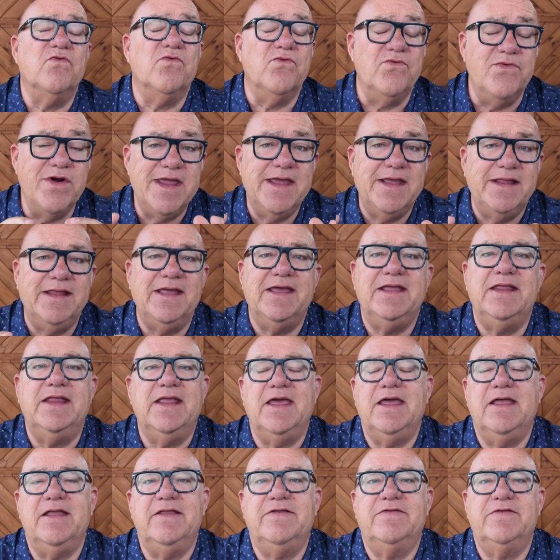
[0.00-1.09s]
really
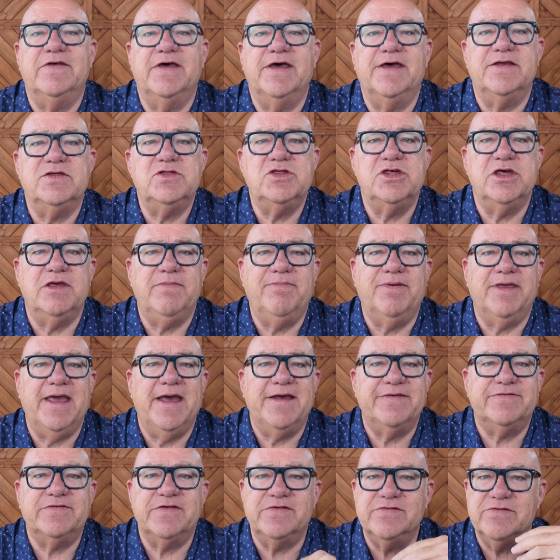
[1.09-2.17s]
need
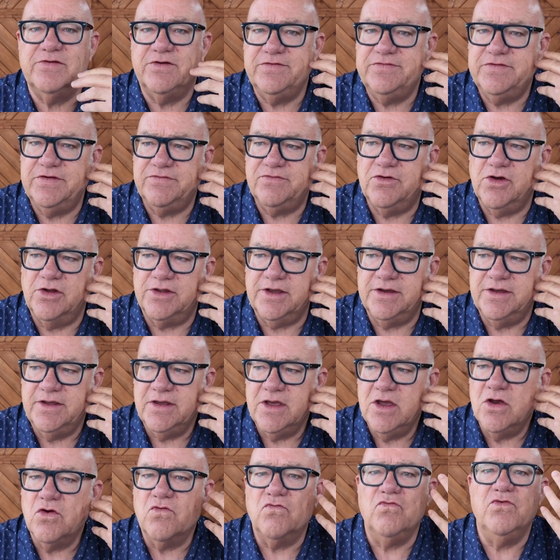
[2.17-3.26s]
GPS as long as you've got a
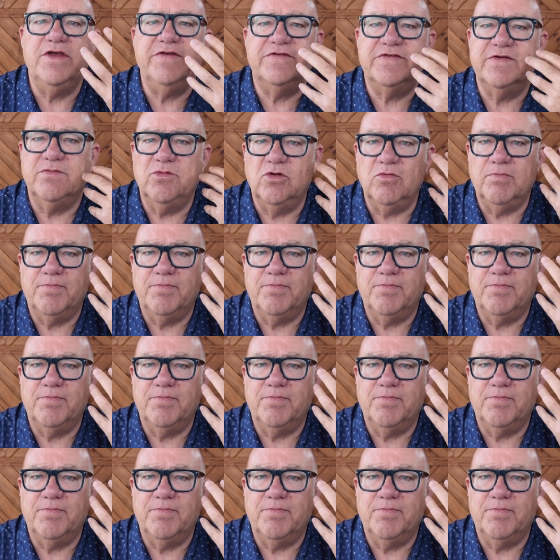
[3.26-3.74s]
reasonable